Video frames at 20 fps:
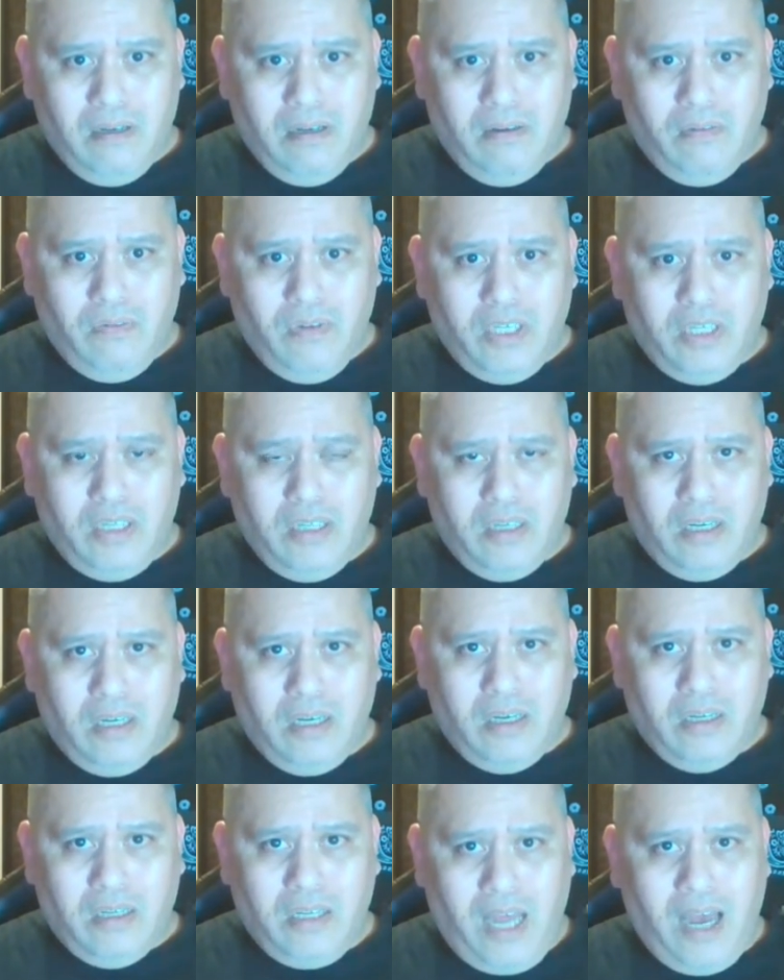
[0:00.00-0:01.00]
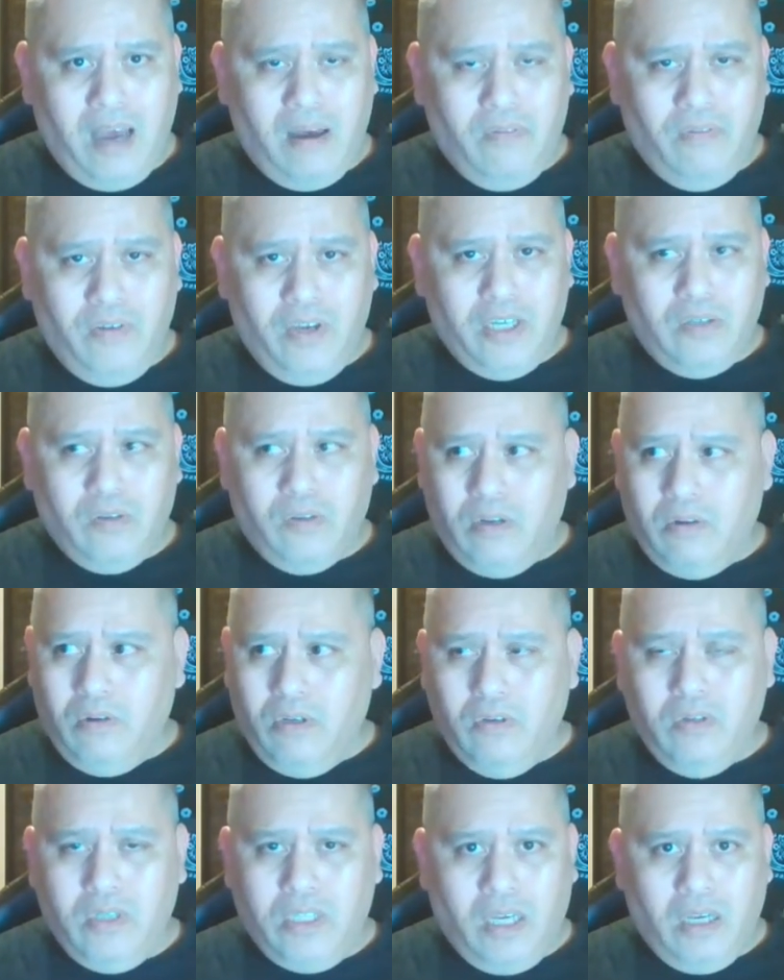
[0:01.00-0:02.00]
Fish
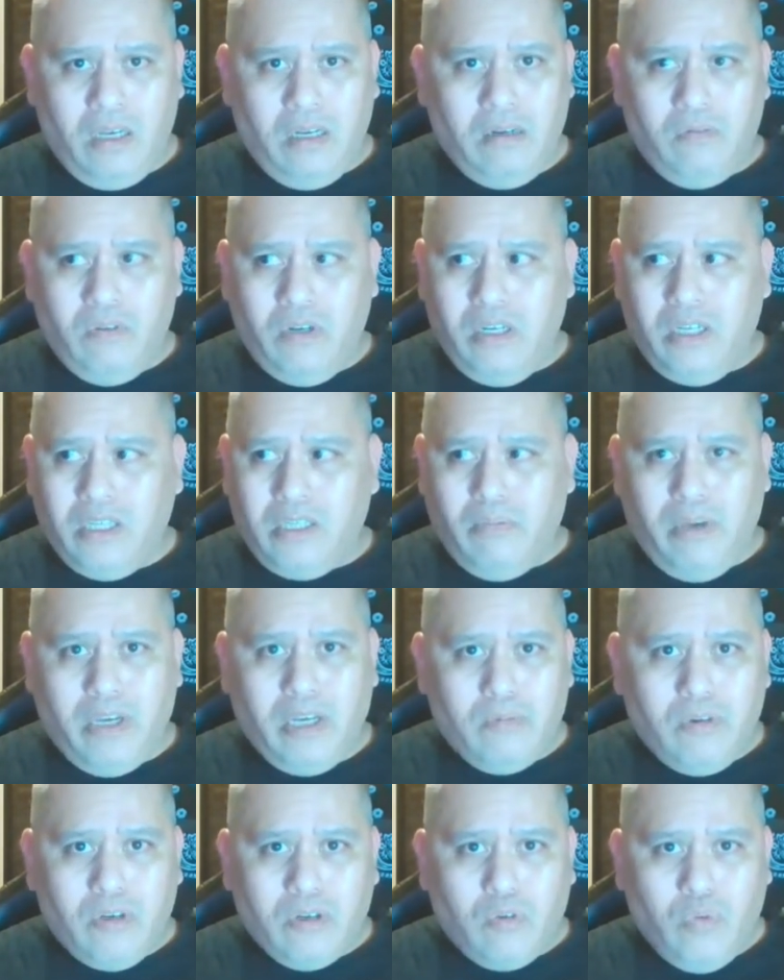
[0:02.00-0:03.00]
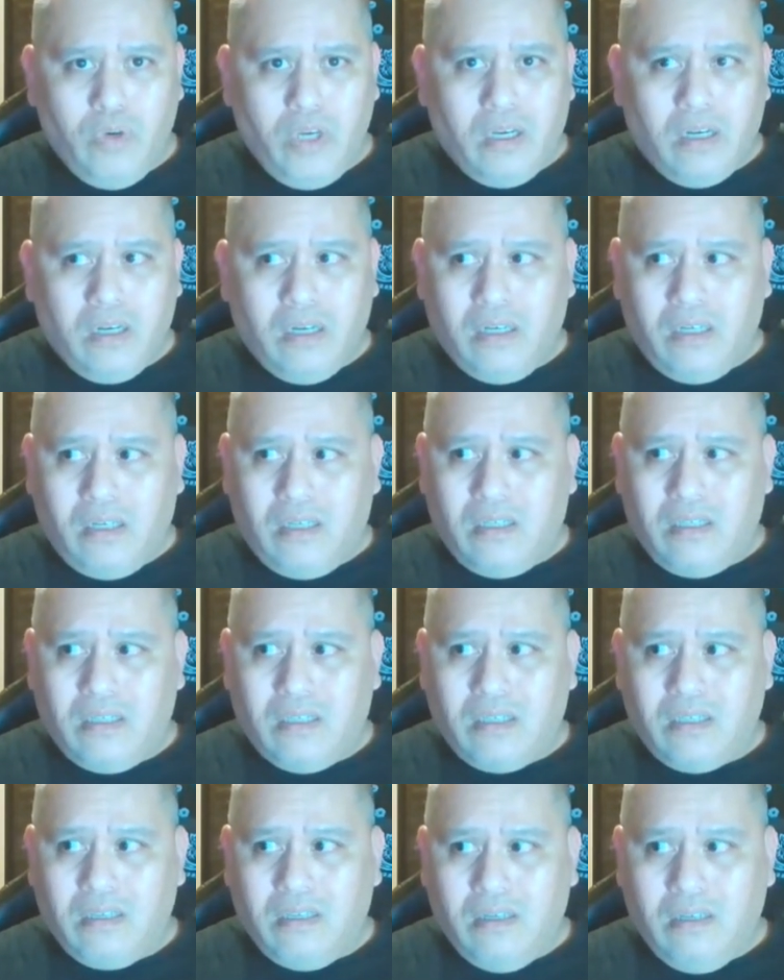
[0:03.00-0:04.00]
losing really doesn't make him look weak,
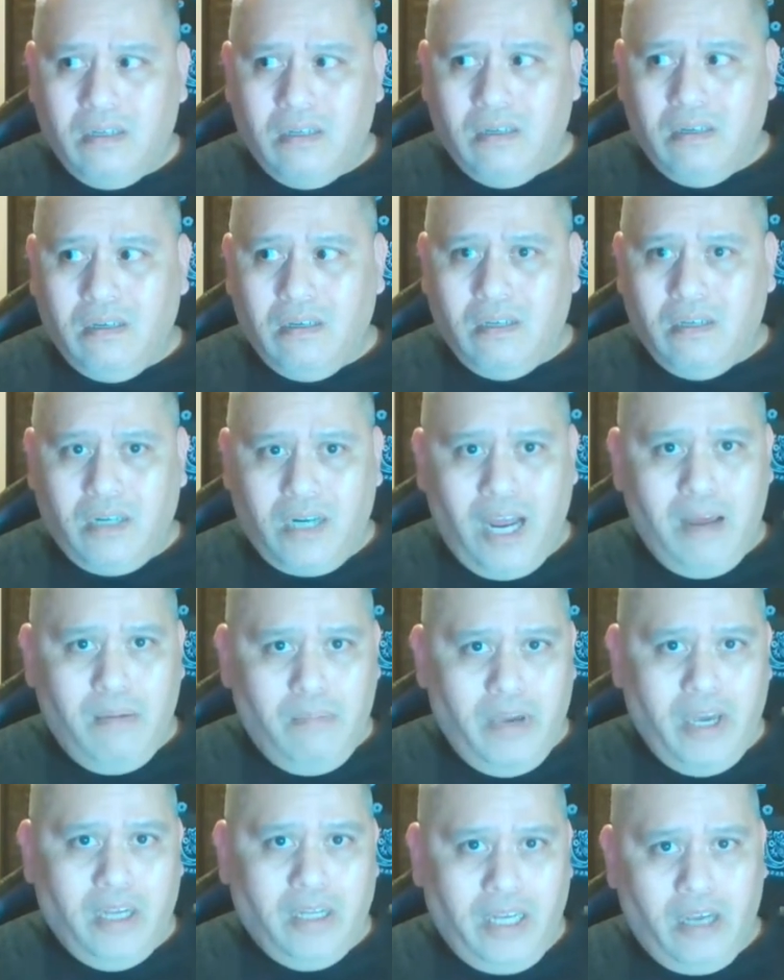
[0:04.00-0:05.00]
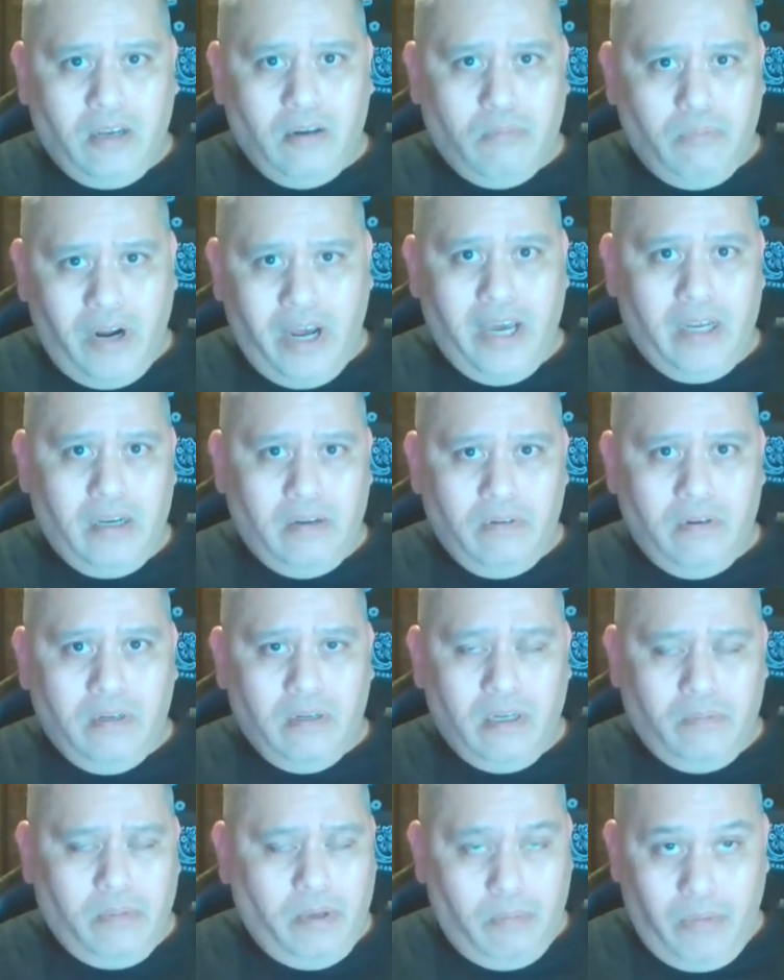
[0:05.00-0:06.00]
because the guy made Bryan
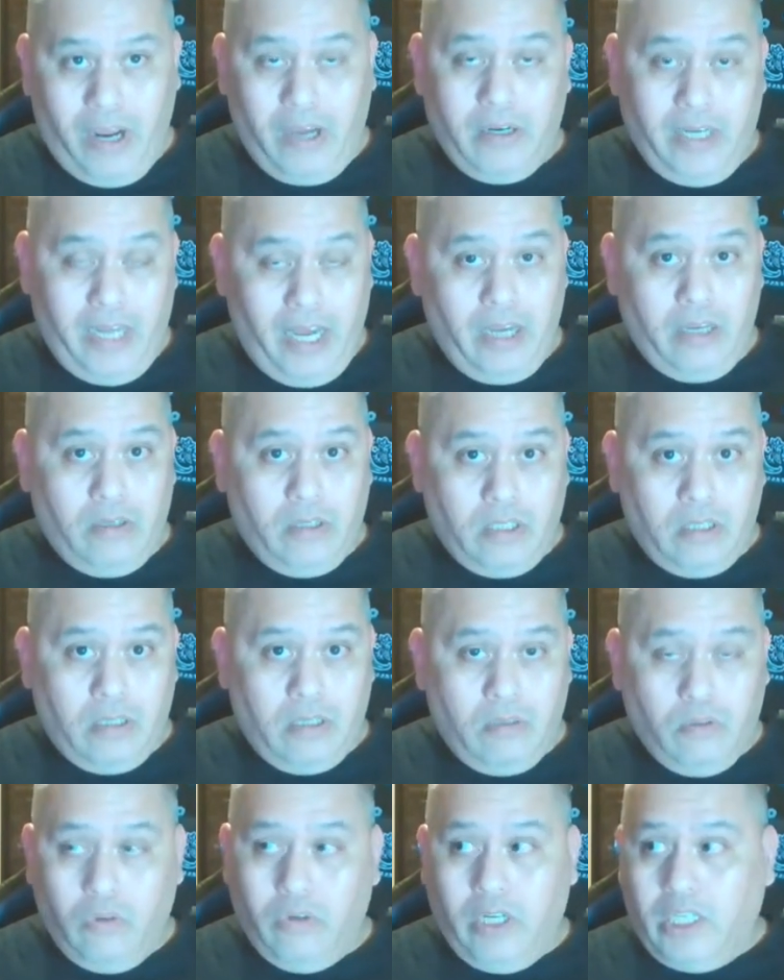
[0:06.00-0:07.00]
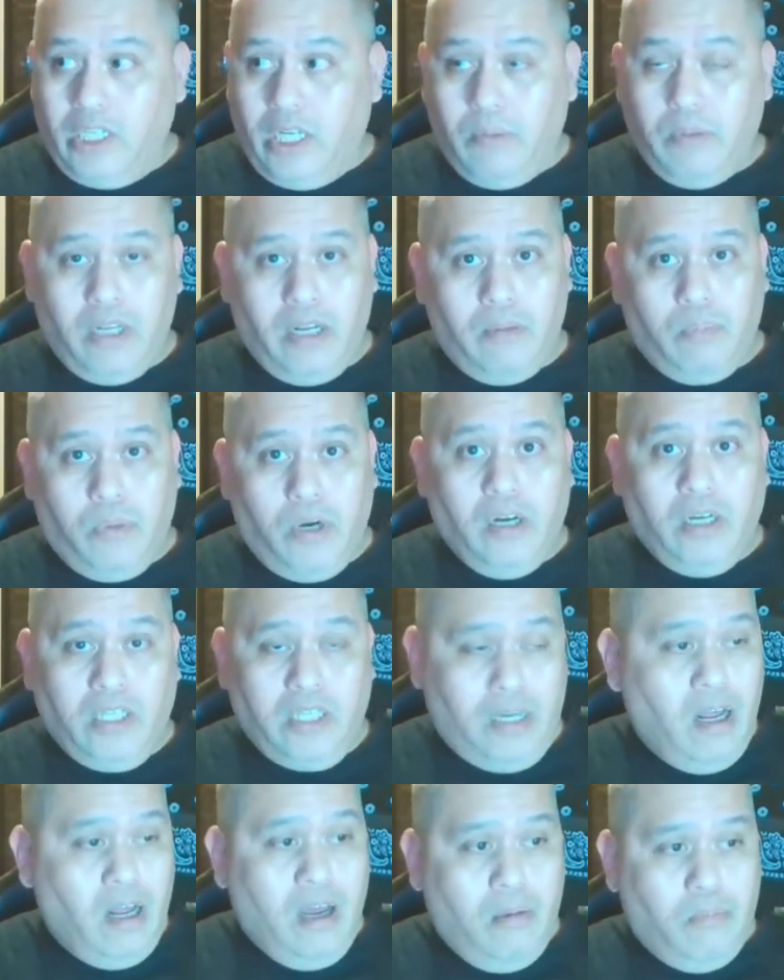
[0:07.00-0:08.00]
Danielson doing the same thing that Punk
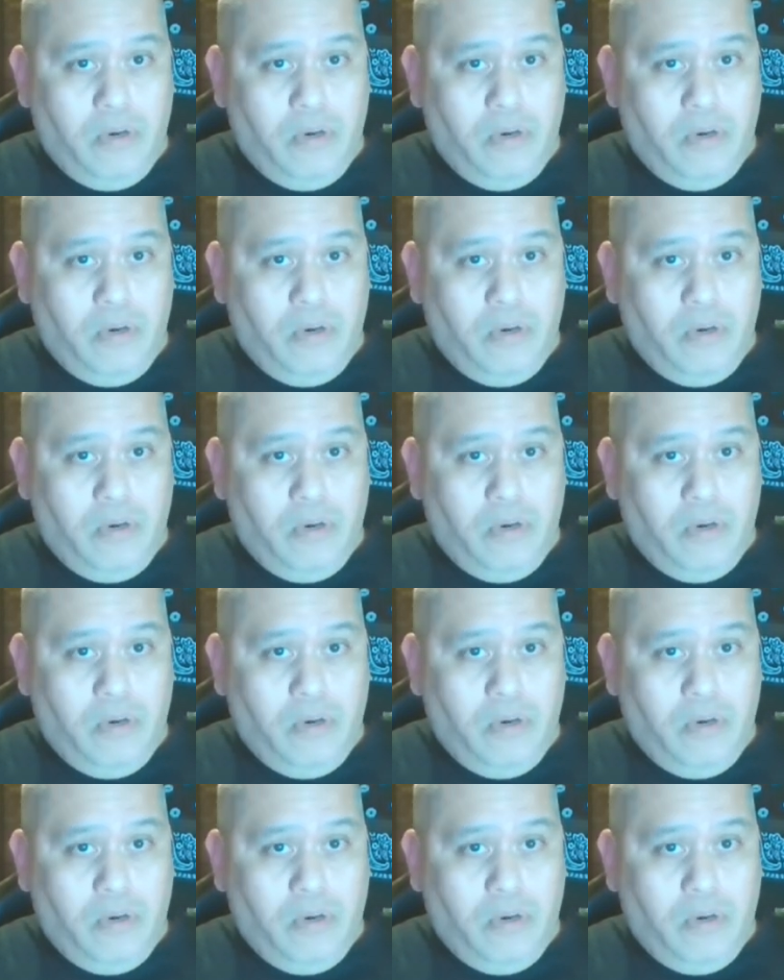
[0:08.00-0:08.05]
said.